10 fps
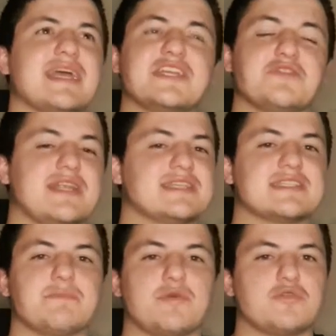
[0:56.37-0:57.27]
it's really a
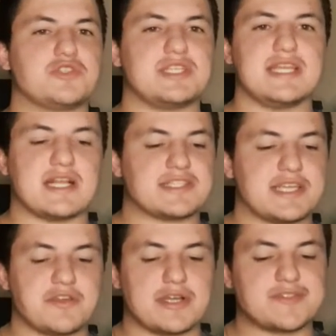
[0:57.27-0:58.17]
simple routine. I'll
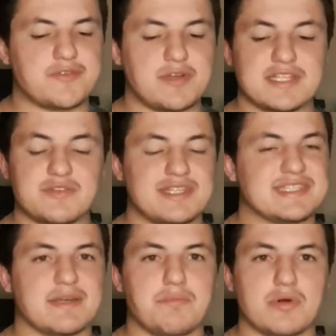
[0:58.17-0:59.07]
take you guys through it. It's really
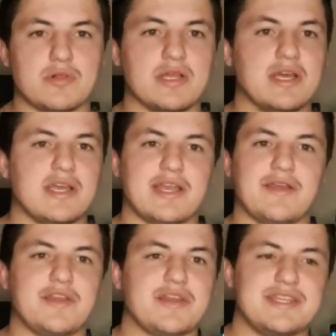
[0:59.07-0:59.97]
simple. You know,
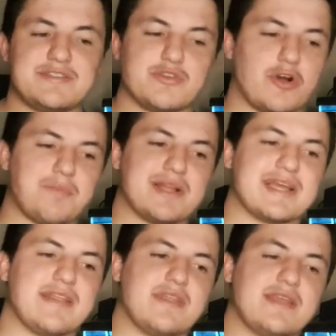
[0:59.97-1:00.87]
you don't need to
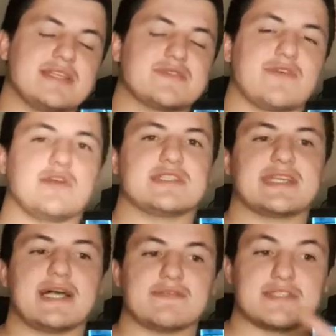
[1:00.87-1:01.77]
complicate things for
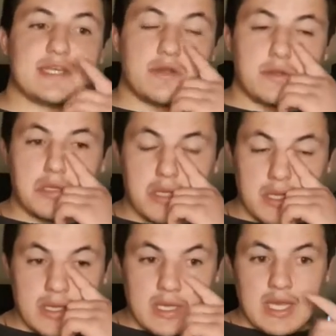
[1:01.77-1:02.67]
yourself. So
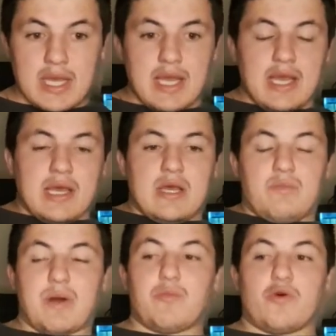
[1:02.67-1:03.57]

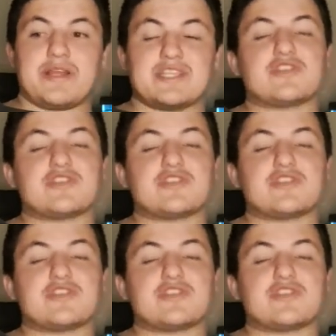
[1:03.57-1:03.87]
my morning